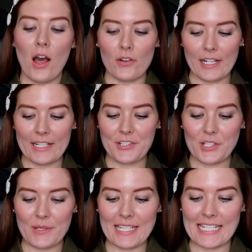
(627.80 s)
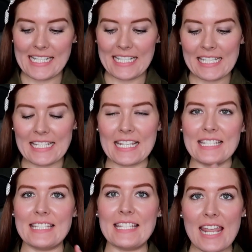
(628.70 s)
Alright, so it is
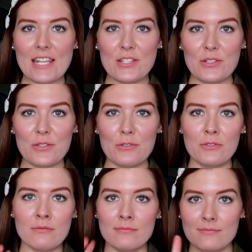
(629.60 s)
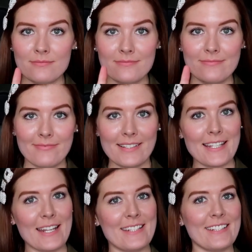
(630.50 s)
day two
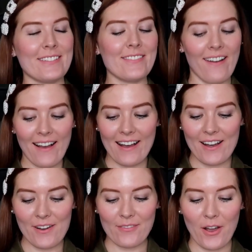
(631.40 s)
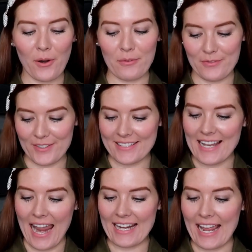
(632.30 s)
of our reverse
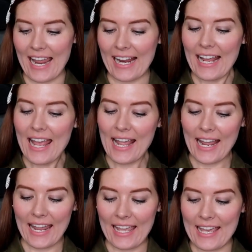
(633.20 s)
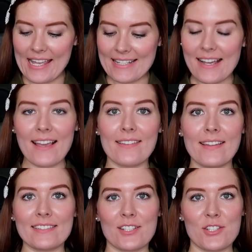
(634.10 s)
tie-dye, and I
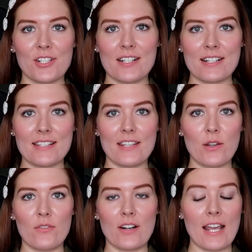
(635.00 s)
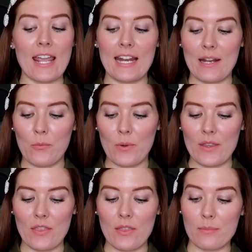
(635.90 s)
let the shirt sit overnight
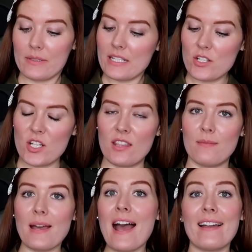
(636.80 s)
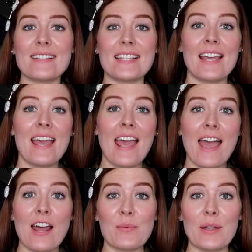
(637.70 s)
with the bleach in the bags,
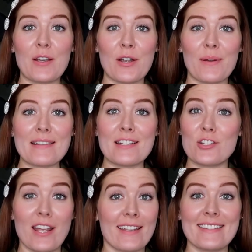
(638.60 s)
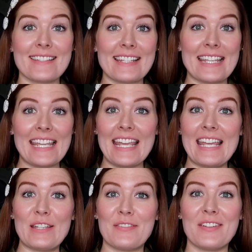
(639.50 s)
and we are going to check and see
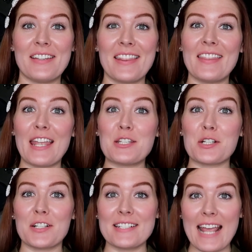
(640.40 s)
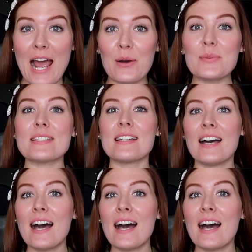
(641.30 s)
if they turned out.